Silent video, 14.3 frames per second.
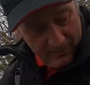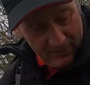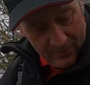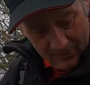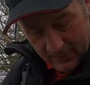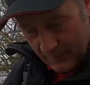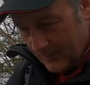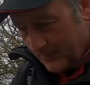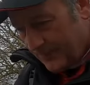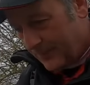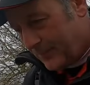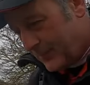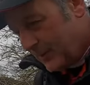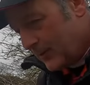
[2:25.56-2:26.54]
then
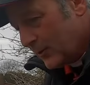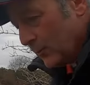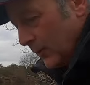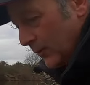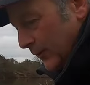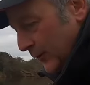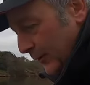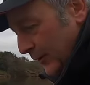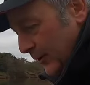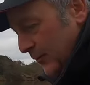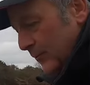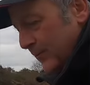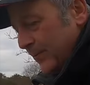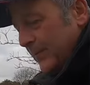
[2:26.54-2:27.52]
the other one that they
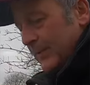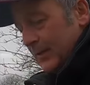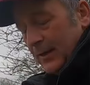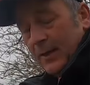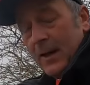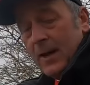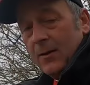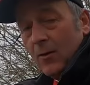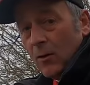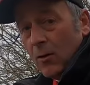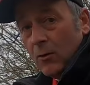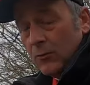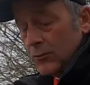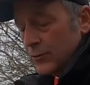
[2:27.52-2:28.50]
do, again,
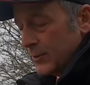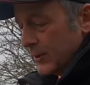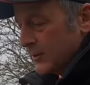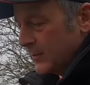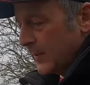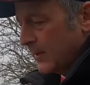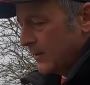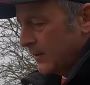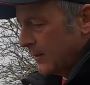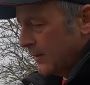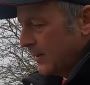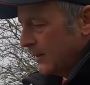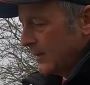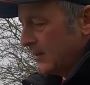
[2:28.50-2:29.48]
all crushed expander,
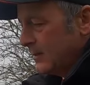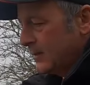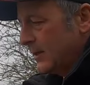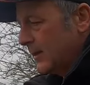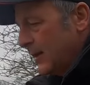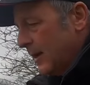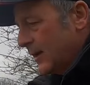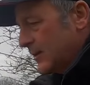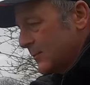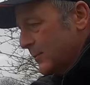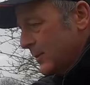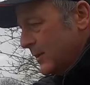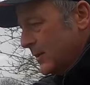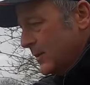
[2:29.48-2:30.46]
is the
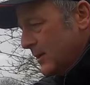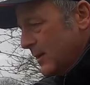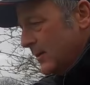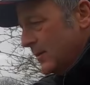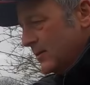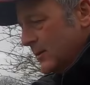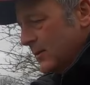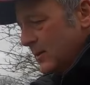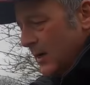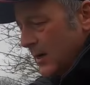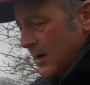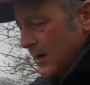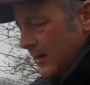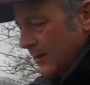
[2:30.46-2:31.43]
XPD. It's the
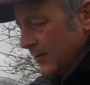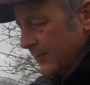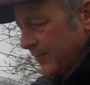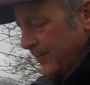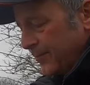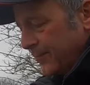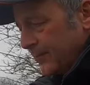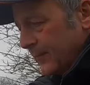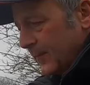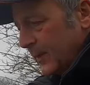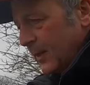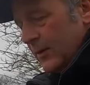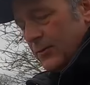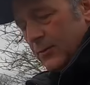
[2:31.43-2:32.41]
dark,
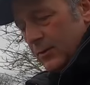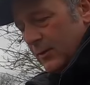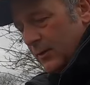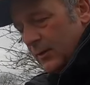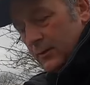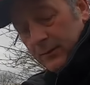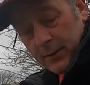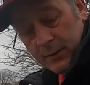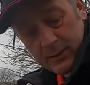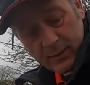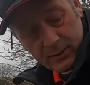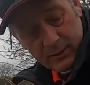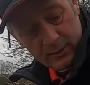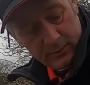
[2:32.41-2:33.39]
and I just think that's
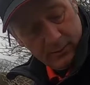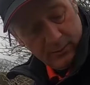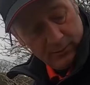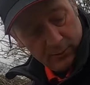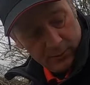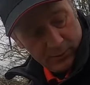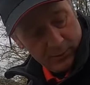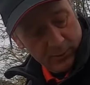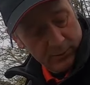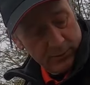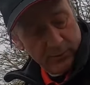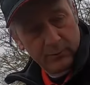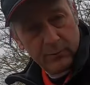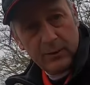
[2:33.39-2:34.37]
fantastic. So you've got a
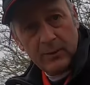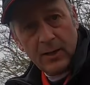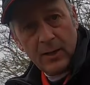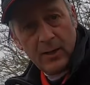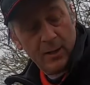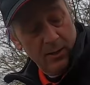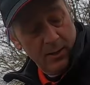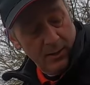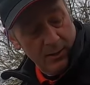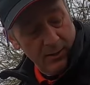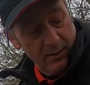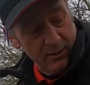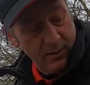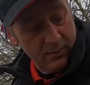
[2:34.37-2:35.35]
choice of three there.
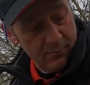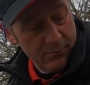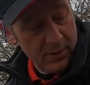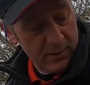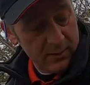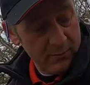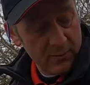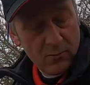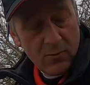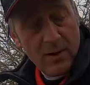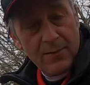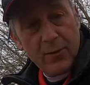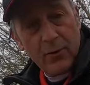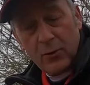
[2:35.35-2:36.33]
You can mix them to
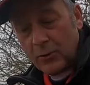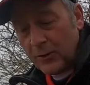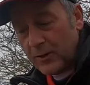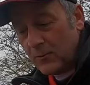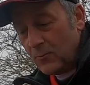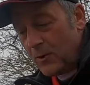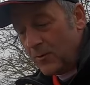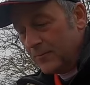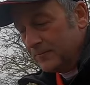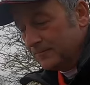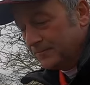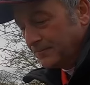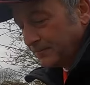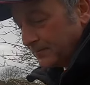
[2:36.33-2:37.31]
whatever colour you want.
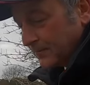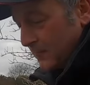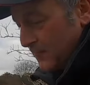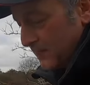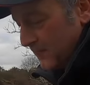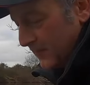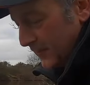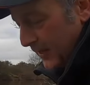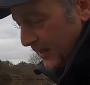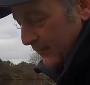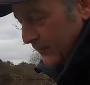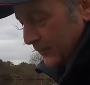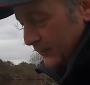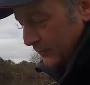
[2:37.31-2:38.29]

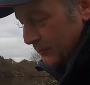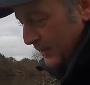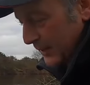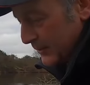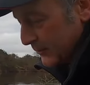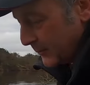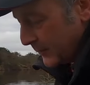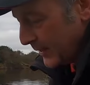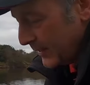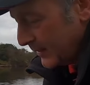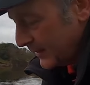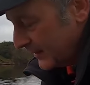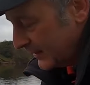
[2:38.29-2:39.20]
I've got some mixed up here.